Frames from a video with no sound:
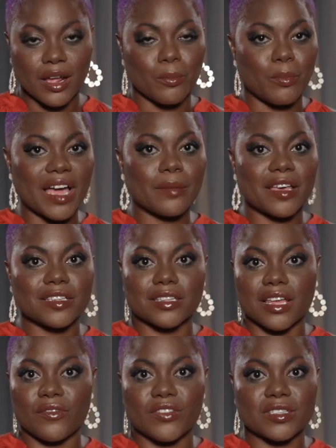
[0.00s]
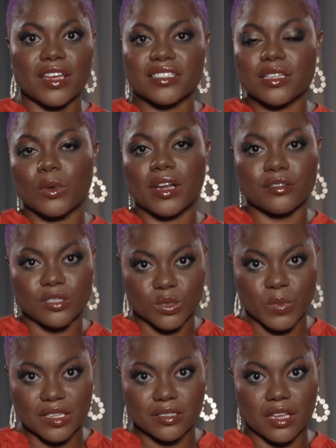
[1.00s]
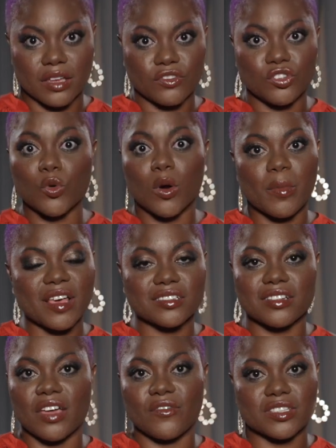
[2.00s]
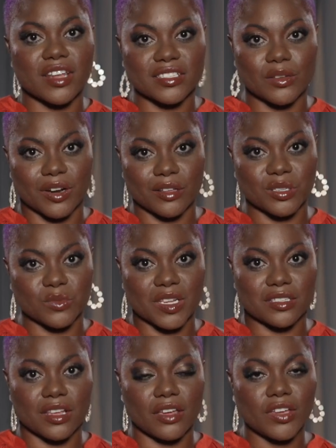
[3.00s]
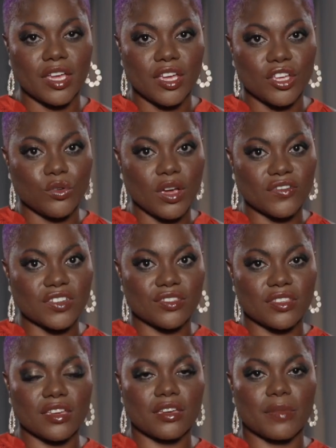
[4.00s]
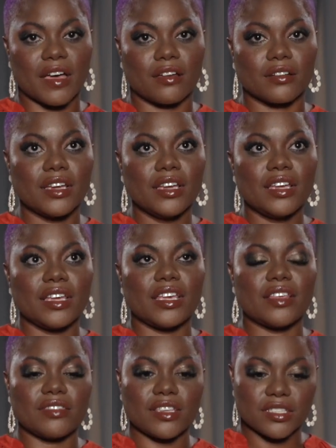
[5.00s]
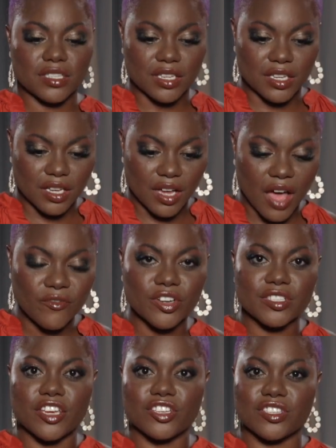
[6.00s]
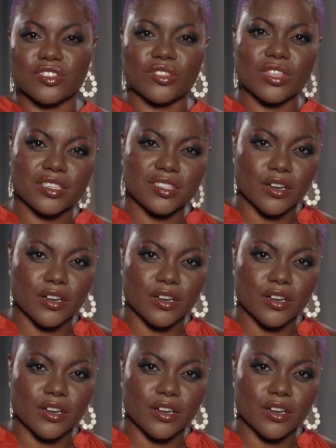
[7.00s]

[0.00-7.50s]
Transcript: My best life is not someone else's best life. Your best life is not someone else's best life. You have to think about, in these conversations and the things that are